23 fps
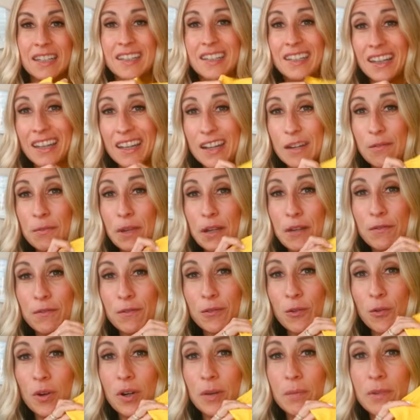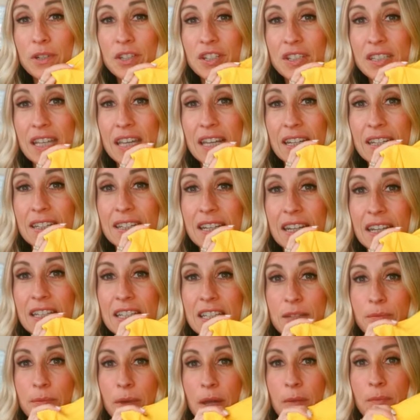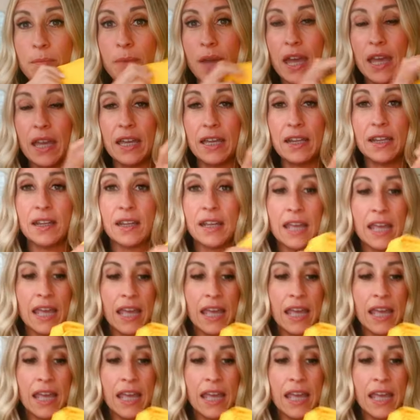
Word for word: not on my floor, but just kind of next to my bed.